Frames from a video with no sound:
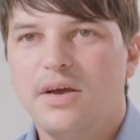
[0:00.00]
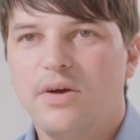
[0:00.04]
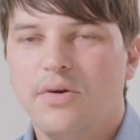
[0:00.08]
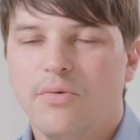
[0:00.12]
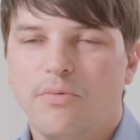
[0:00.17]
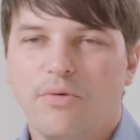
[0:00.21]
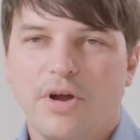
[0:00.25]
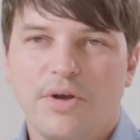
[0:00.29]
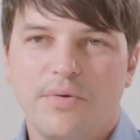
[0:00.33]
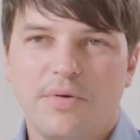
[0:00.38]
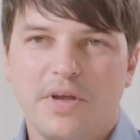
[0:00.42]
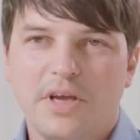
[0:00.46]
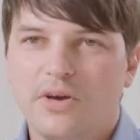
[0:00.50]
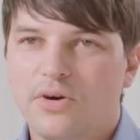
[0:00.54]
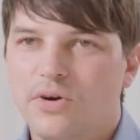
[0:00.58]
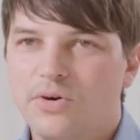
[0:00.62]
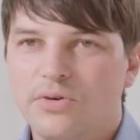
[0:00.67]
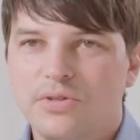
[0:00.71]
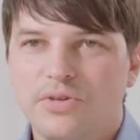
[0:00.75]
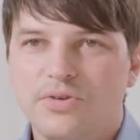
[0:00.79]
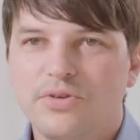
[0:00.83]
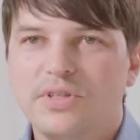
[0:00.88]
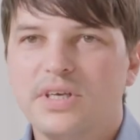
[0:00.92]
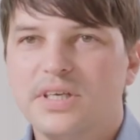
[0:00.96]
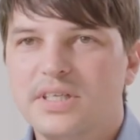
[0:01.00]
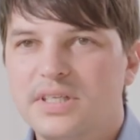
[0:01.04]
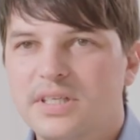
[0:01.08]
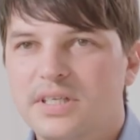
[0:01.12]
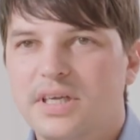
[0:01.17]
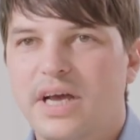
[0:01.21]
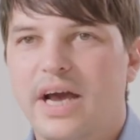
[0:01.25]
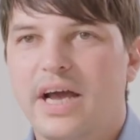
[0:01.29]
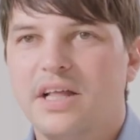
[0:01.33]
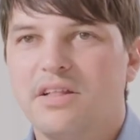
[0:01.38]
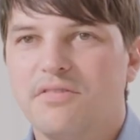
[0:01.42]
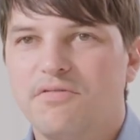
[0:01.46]
when we go do this
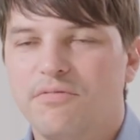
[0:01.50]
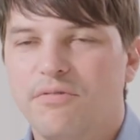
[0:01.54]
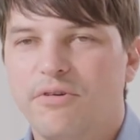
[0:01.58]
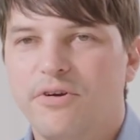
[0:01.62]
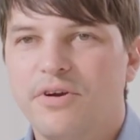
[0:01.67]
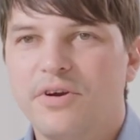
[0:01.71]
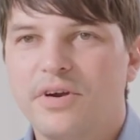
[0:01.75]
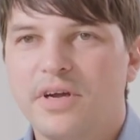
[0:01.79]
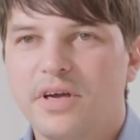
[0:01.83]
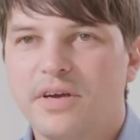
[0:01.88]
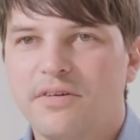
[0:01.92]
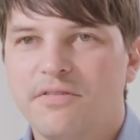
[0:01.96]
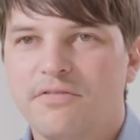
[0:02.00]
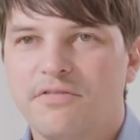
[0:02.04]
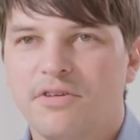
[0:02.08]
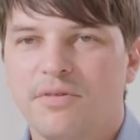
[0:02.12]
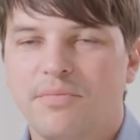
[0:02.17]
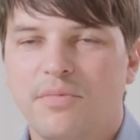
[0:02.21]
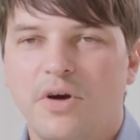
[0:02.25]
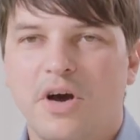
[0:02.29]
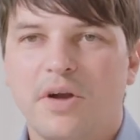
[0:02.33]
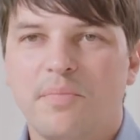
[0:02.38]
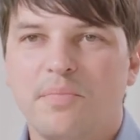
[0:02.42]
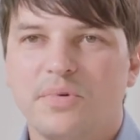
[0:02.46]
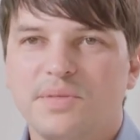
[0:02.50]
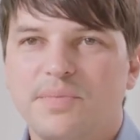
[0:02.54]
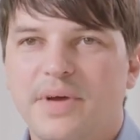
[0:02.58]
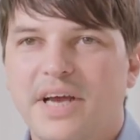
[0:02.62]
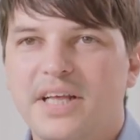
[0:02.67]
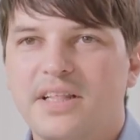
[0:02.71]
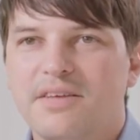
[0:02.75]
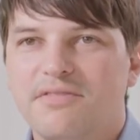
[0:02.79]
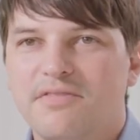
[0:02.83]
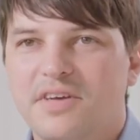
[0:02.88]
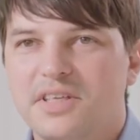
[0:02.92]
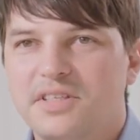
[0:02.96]
kind of work, from our
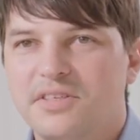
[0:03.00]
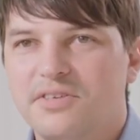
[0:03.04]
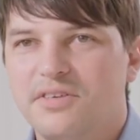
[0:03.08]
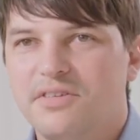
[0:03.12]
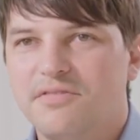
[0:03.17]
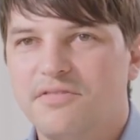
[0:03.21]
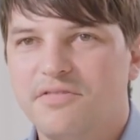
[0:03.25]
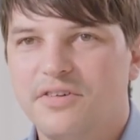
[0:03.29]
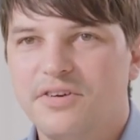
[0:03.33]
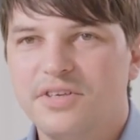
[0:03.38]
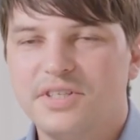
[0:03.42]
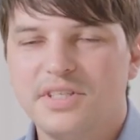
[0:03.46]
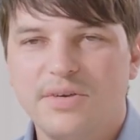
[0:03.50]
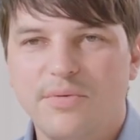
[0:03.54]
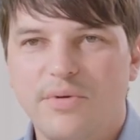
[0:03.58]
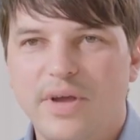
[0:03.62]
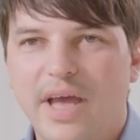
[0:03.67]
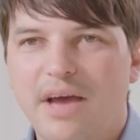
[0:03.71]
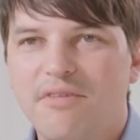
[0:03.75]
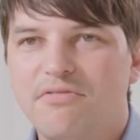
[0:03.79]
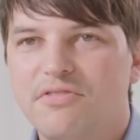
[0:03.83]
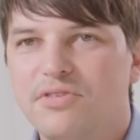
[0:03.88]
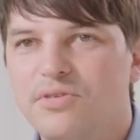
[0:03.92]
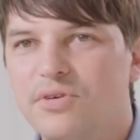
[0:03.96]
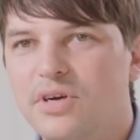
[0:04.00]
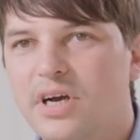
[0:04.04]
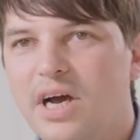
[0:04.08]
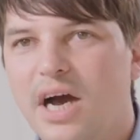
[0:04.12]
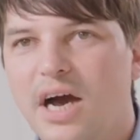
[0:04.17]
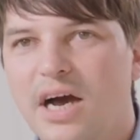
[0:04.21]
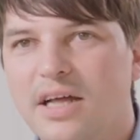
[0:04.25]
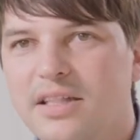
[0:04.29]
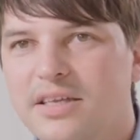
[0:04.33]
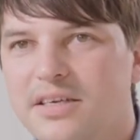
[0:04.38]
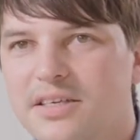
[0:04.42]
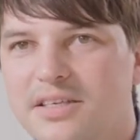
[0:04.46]
perspective as a university, we have to
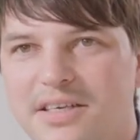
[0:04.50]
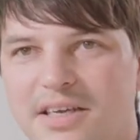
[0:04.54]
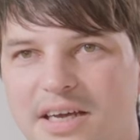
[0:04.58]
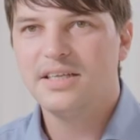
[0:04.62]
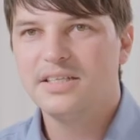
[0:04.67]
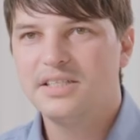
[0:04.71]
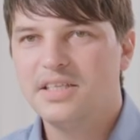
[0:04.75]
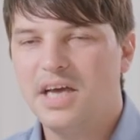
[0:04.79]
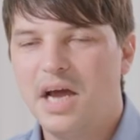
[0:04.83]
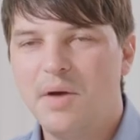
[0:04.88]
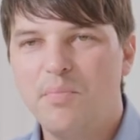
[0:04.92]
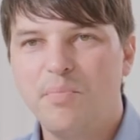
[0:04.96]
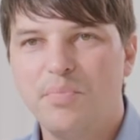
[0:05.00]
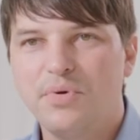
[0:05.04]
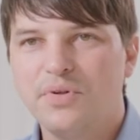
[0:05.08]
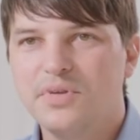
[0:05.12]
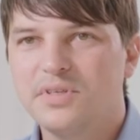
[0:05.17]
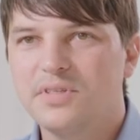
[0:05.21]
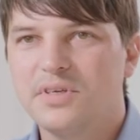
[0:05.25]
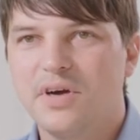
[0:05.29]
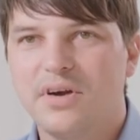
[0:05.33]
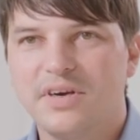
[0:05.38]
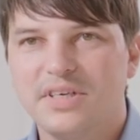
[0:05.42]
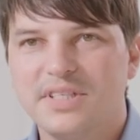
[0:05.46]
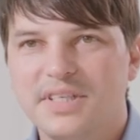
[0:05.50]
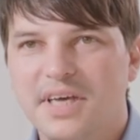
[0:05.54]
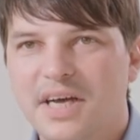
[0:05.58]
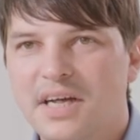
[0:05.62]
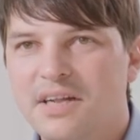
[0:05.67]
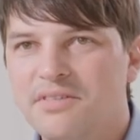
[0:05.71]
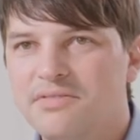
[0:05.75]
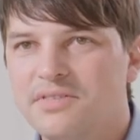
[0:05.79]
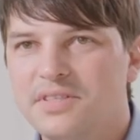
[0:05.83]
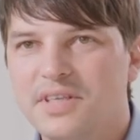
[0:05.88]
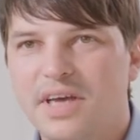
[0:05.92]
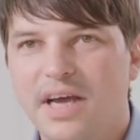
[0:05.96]
gather samples
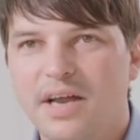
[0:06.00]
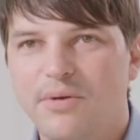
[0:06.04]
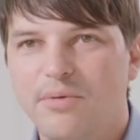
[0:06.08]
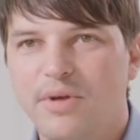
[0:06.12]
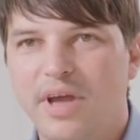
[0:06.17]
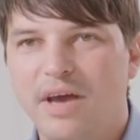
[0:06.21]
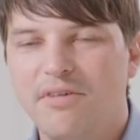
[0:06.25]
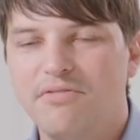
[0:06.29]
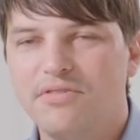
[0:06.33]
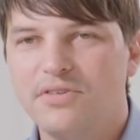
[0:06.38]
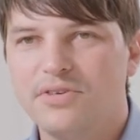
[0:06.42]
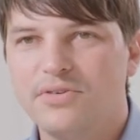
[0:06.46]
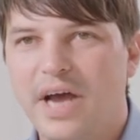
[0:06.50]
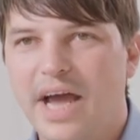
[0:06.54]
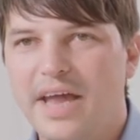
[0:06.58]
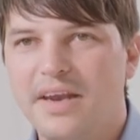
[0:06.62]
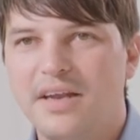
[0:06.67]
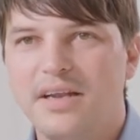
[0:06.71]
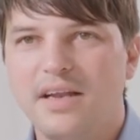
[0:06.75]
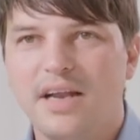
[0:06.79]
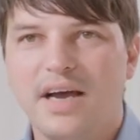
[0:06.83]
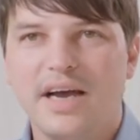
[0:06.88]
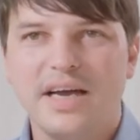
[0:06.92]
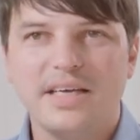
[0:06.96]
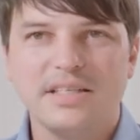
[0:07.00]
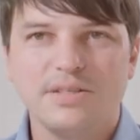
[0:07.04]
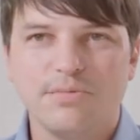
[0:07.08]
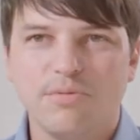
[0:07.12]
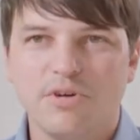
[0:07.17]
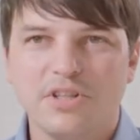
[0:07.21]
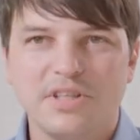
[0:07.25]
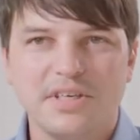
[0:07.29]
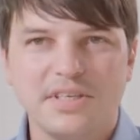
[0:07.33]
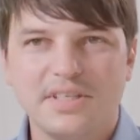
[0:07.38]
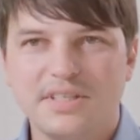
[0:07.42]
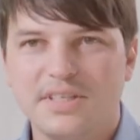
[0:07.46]
ourselves and we have to analyze
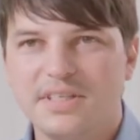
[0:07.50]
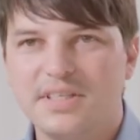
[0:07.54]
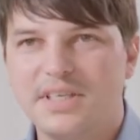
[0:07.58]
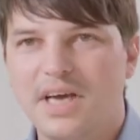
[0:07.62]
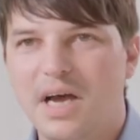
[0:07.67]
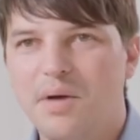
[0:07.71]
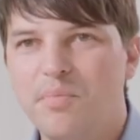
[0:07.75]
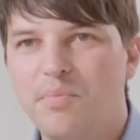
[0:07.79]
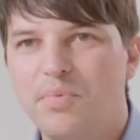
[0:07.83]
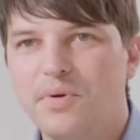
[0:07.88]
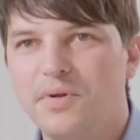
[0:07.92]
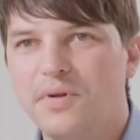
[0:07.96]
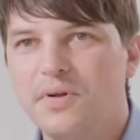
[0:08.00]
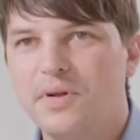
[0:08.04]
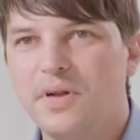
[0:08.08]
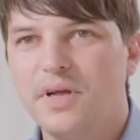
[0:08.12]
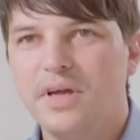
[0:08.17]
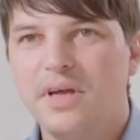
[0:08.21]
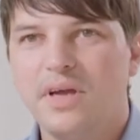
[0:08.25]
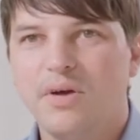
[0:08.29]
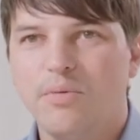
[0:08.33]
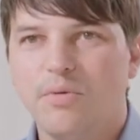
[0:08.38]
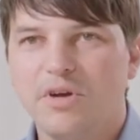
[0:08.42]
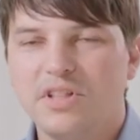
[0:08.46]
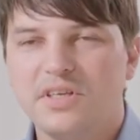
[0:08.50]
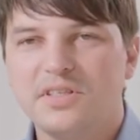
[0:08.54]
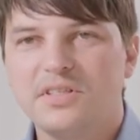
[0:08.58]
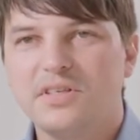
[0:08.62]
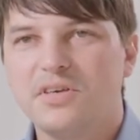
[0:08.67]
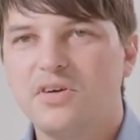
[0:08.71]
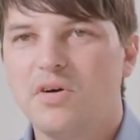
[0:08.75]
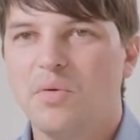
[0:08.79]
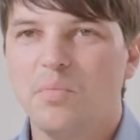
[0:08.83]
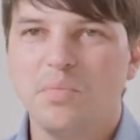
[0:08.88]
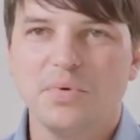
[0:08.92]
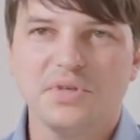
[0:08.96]
what is the sample, what is the
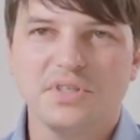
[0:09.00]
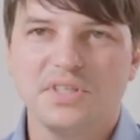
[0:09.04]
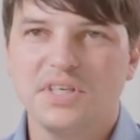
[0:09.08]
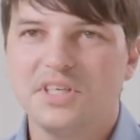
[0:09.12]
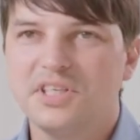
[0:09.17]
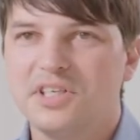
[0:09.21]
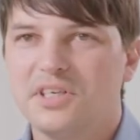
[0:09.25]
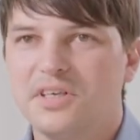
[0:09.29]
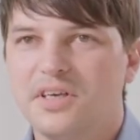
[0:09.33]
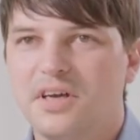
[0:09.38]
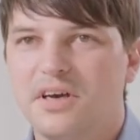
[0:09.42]
composition